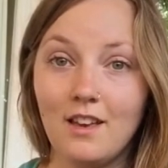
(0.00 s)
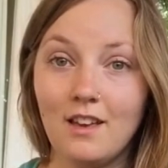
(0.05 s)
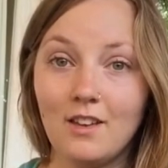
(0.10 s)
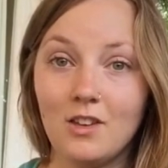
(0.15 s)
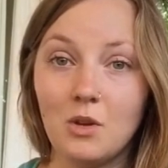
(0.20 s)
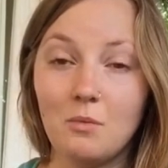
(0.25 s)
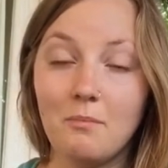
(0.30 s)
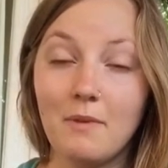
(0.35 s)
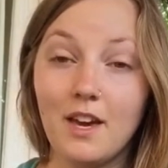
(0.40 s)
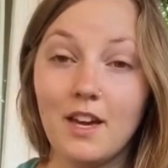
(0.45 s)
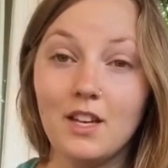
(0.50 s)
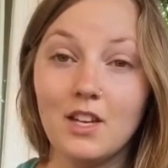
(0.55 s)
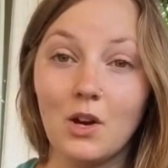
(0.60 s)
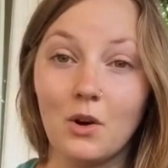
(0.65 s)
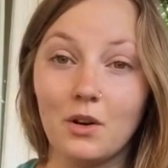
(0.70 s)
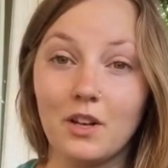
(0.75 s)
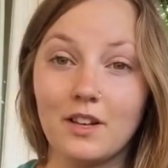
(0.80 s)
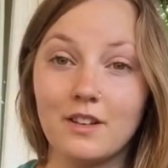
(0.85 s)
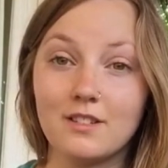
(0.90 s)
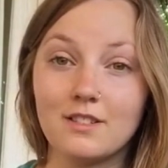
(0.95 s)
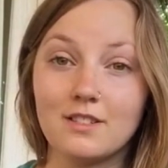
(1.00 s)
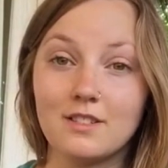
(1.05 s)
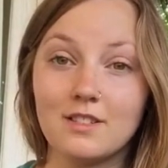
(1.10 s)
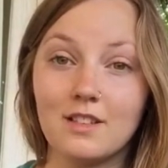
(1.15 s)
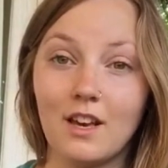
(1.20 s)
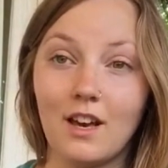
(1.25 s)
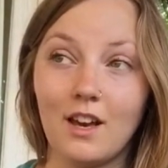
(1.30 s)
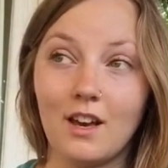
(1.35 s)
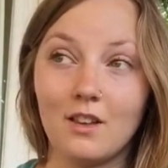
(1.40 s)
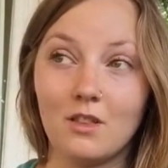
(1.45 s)
You may notice
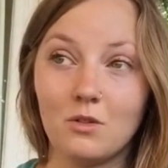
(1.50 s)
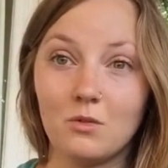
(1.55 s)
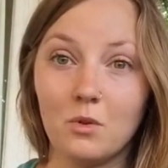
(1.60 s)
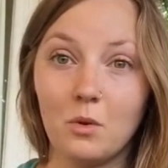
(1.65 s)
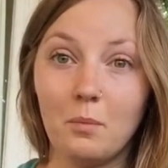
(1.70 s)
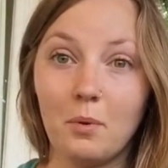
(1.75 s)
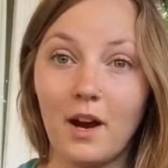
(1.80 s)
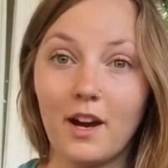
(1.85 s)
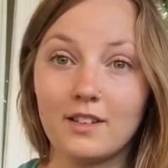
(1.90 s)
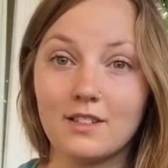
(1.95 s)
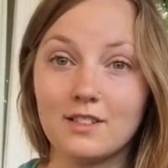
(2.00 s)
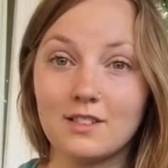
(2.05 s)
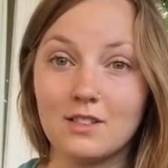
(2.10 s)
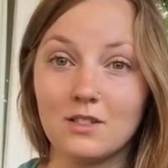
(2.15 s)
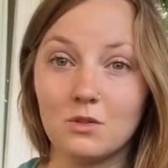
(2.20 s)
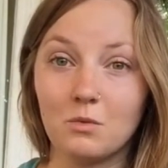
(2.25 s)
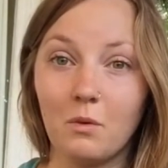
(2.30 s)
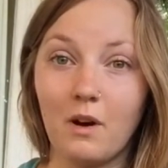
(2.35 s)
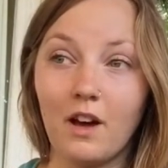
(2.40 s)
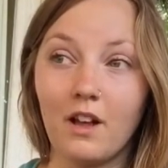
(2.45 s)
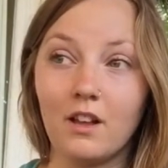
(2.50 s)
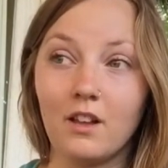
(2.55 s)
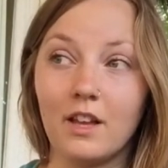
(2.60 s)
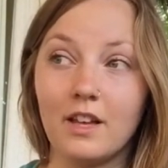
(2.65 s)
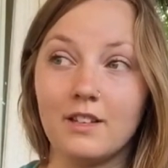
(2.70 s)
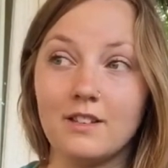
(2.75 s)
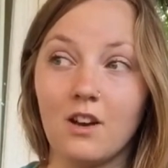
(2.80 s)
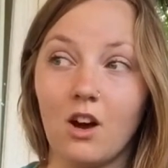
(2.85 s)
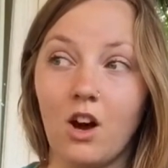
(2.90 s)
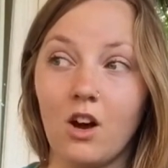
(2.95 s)
through practice as well,
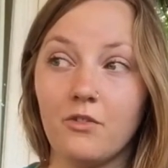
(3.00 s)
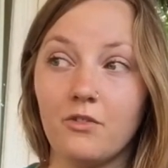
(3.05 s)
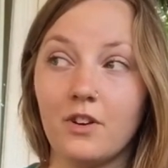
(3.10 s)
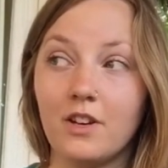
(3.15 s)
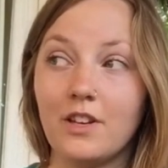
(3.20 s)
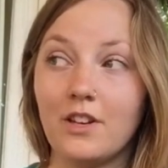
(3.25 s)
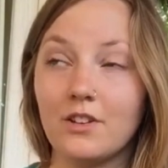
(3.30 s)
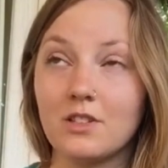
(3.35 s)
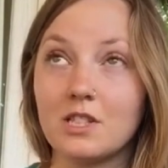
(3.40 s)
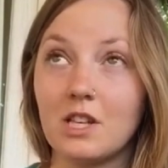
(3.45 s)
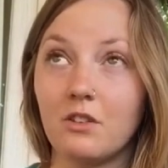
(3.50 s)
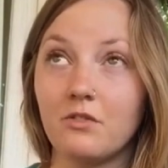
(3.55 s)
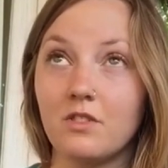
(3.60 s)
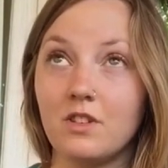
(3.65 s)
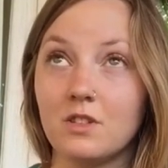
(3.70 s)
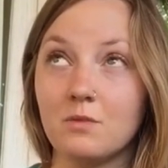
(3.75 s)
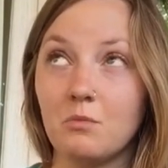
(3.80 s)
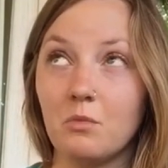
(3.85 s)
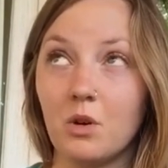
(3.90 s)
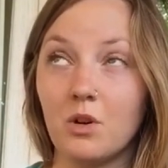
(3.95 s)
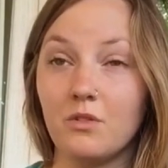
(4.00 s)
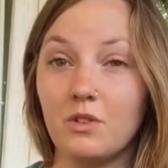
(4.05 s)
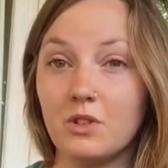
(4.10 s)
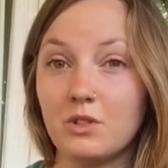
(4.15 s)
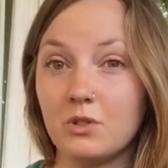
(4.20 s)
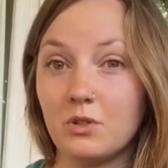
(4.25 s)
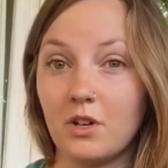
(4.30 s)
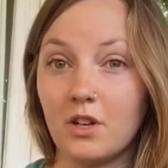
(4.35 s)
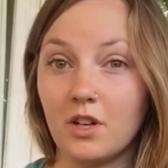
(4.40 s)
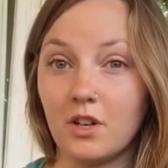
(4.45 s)
and offering yourself these more
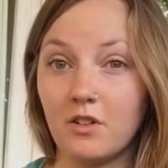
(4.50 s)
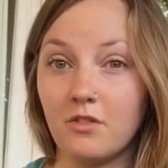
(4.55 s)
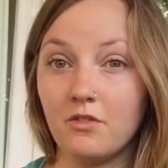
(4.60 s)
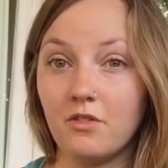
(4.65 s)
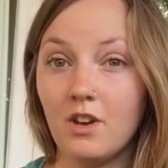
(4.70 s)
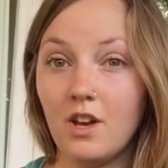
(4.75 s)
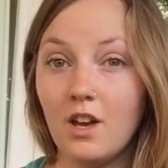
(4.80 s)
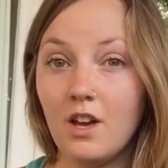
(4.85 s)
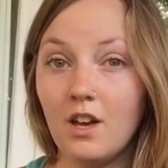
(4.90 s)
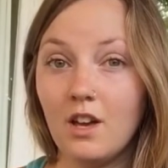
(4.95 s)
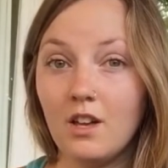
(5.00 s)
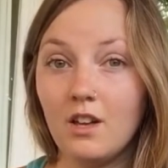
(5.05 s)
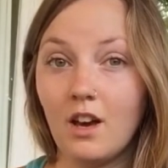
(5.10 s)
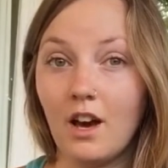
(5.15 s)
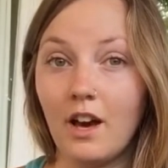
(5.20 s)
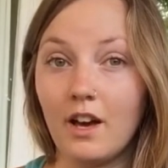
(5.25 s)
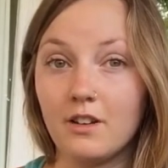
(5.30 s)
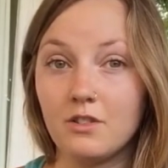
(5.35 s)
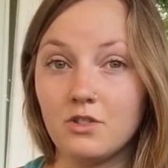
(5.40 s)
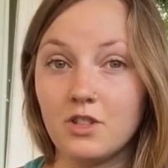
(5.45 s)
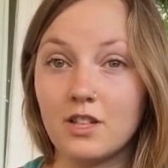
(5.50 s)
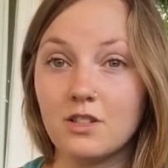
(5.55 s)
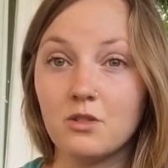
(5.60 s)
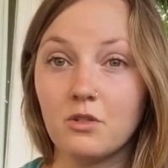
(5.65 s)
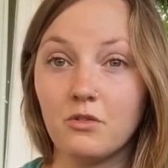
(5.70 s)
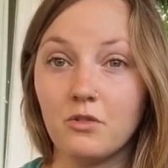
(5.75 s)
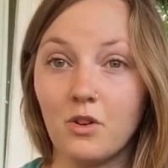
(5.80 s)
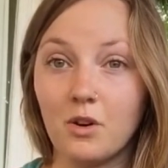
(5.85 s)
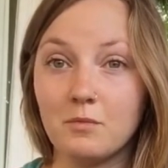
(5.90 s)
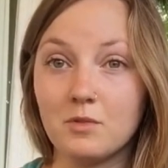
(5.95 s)
restorative, gentle
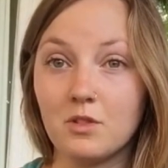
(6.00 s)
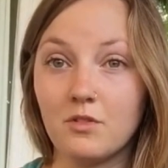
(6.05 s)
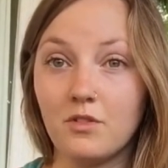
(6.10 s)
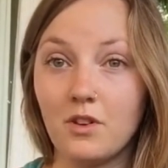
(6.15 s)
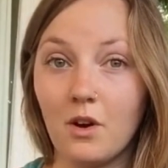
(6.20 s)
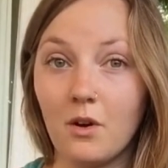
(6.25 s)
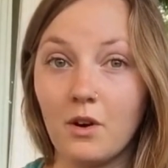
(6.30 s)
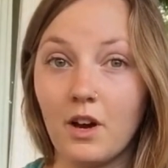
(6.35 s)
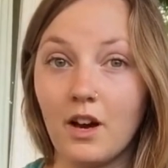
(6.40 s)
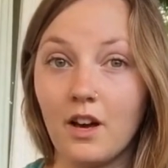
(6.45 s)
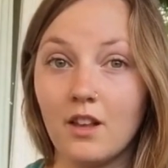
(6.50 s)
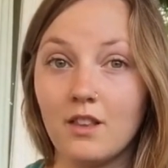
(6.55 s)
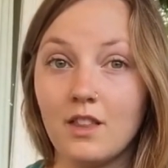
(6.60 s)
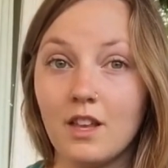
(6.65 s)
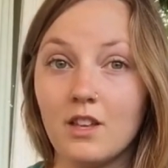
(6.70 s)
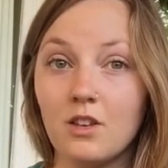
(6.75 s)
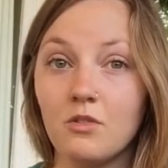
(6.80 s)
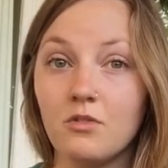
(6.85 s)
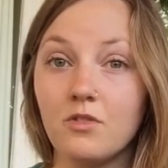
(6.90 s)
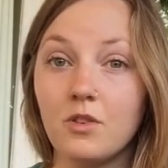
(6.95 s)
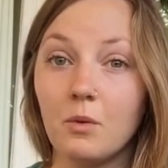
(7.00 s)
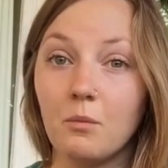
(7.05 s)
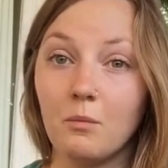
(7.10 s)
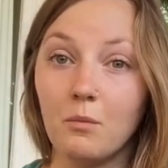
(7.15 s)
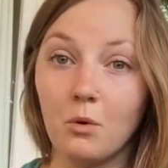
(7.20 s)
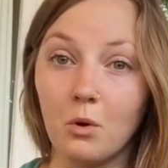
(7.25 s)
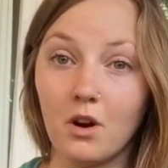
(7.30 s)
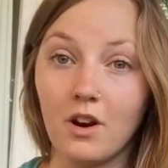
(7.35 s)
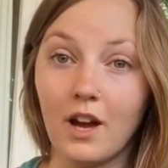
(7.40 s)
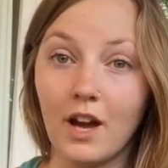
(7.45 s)
forms of yoga, that you feel
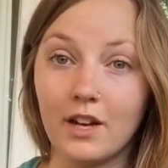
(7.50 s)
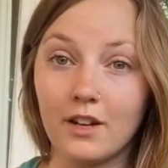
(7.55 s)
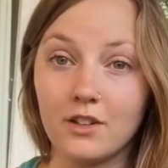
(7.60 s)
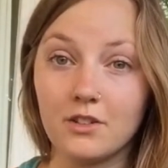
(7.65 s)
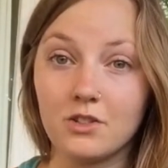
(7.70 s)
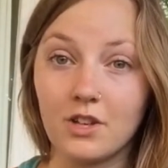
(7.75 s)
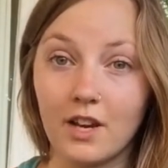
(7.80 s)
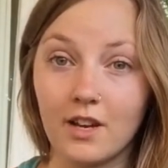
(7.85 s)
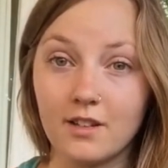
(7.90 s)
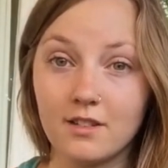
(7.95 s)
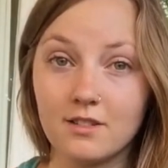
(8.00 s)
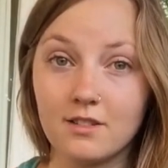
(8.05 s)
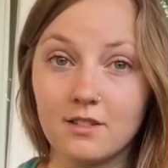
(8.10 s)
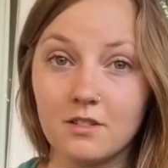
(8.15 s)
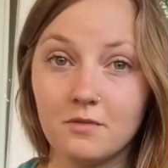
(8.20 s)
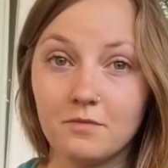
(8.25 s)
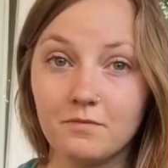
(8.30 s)
more energized.